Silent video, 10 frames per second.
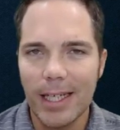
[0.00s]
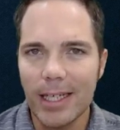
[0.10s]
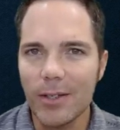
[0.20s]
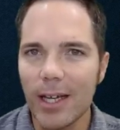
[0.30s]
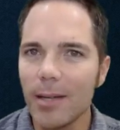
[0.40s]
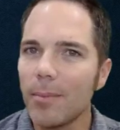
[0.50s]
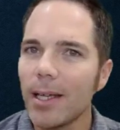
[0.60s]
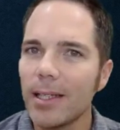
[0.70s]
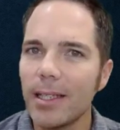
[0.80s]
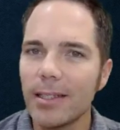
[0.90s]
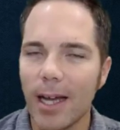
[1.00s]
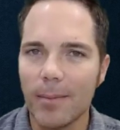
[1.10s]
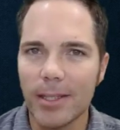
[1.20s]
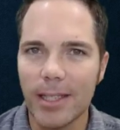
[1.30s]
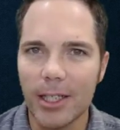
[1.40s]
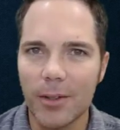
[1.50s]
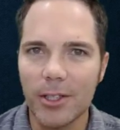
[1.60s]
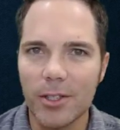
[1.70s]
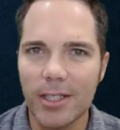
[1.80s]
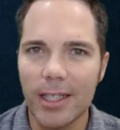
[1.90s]
And you kind of pick the topics that you're
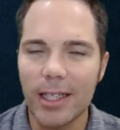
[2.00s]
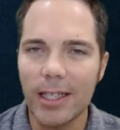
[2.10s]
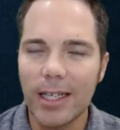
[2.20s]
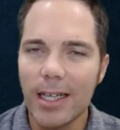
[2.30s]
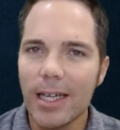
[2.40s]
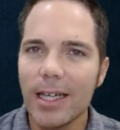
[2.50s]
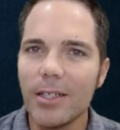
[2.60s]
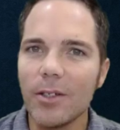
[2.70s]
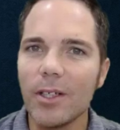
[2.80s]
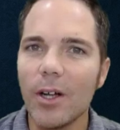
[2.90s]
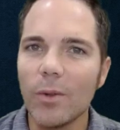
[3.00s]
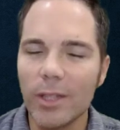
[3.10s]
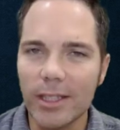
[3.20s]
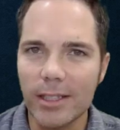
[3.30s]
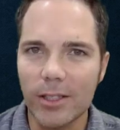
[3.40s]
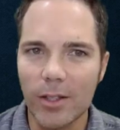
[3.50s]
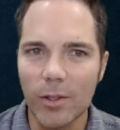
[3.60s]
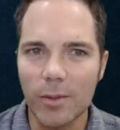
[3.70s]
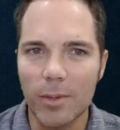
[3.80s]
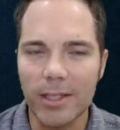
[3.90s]
interested in and you can go listen to
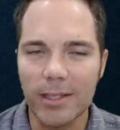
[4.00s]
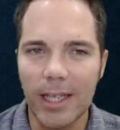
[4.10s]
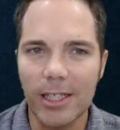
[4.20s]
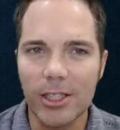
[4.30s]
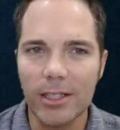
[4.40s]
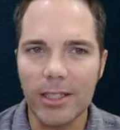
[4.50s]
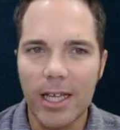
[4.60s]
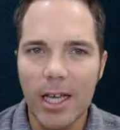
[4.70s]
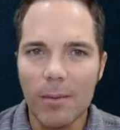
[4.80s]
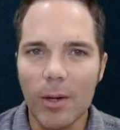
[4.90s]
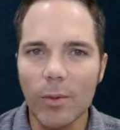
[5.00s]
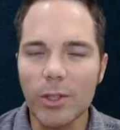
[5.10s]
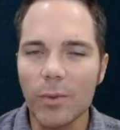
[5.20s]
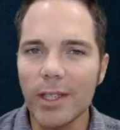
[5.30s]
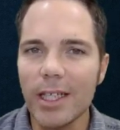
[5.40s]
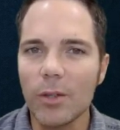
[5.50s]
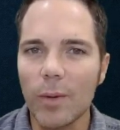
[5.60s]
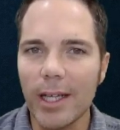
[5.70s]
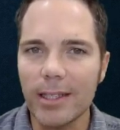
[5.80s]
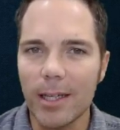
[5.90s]
those presentations. But what's really
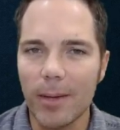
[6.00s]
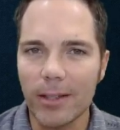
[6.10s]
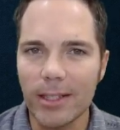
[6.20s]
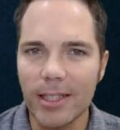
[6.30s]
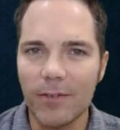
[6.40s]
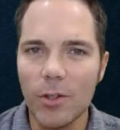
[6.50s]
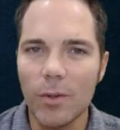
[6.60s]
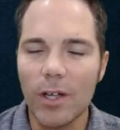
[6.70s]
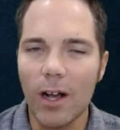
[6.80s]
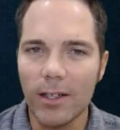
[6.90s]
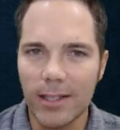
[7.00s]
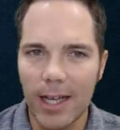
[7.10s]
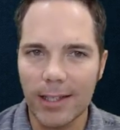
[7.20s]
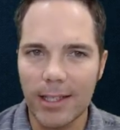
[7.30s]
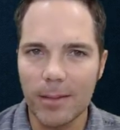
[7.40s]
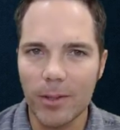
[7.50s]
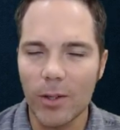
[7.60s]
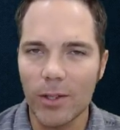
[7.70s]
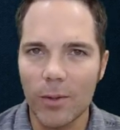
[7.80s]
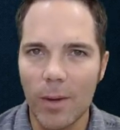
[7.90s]
great about this, if you contact them, go
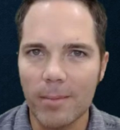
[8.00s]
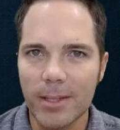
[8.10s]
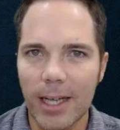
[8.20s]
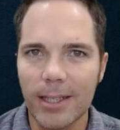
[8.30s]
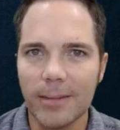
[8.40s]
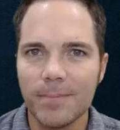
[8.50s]
to their website,